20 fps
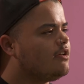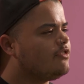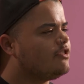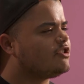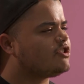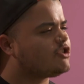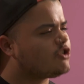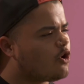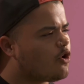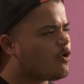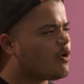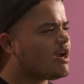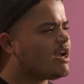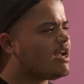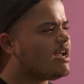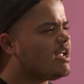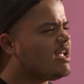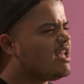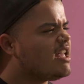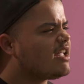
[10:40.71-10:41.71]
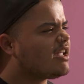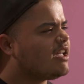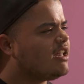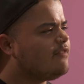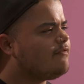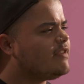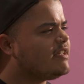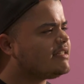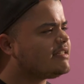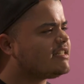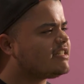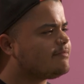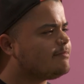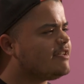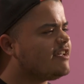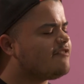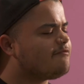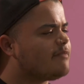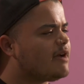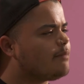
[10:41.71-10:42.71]
The story convinces
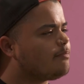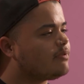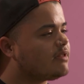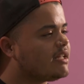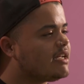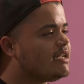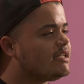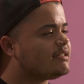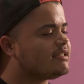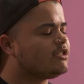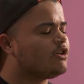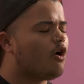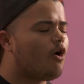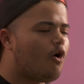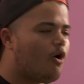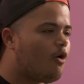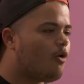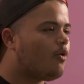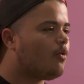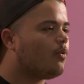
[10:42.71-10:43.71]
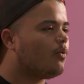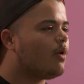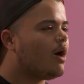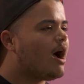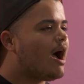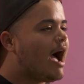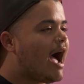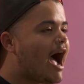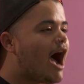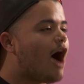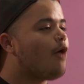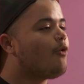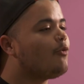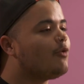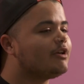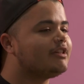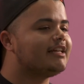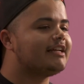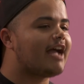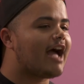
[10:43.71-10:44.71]
me of my place, and oh, how
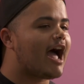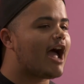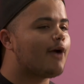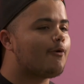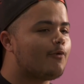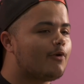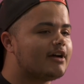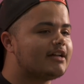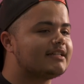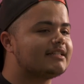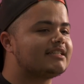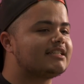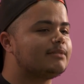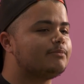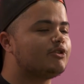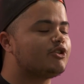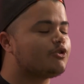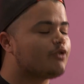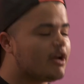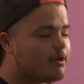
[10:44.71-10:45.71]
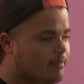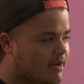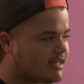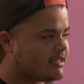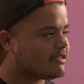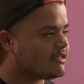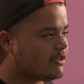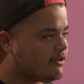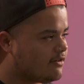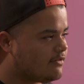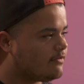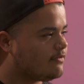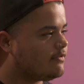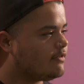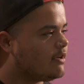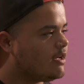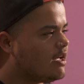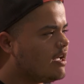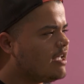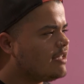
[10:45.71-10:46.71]
willing I was to betray myself,
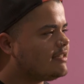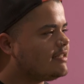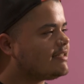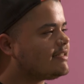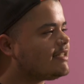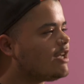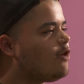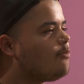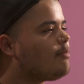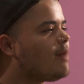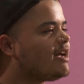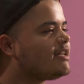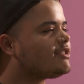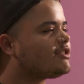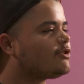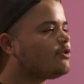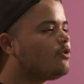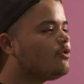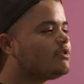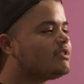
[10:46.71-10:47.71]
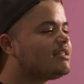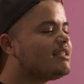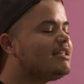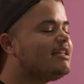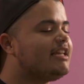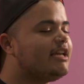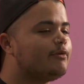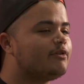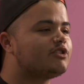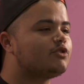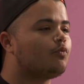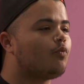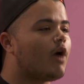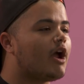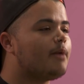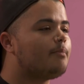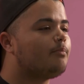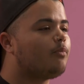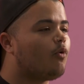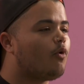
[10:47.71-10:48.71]
to sell my soul to the nearest
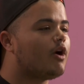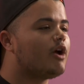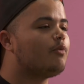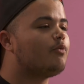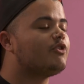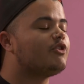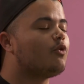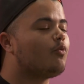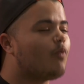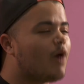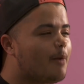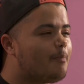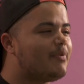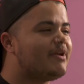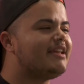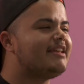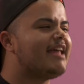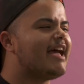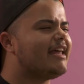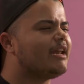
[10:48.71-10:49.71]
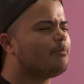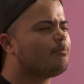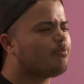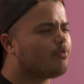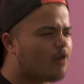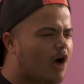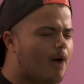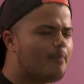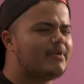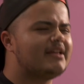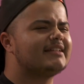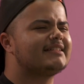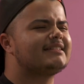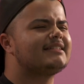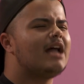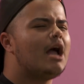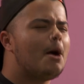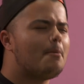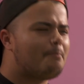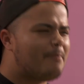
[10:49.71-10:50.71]
white boy with a weapon and a promise,
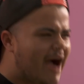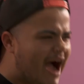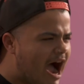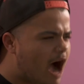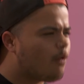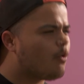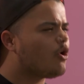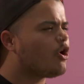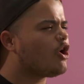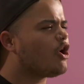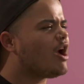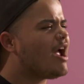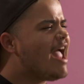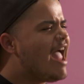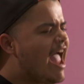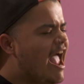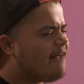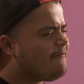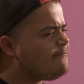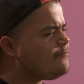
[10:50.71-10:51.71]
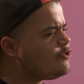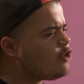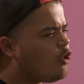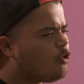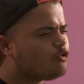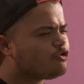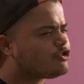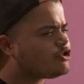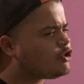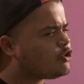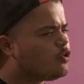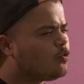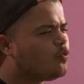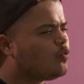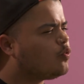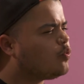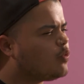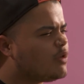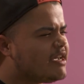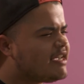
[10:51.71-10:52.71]
power, and those too
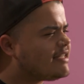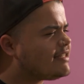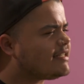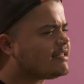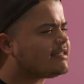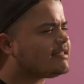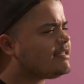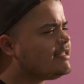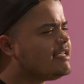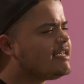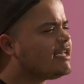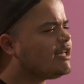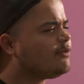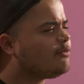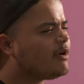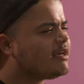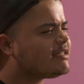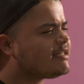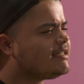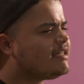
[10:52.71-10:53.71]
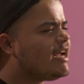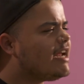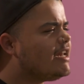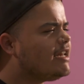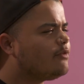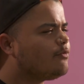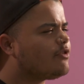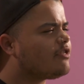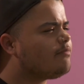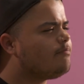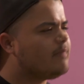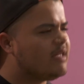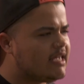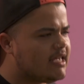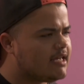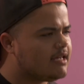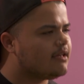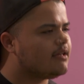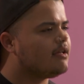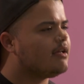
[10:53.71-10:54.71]
weak to seek it resonated with me,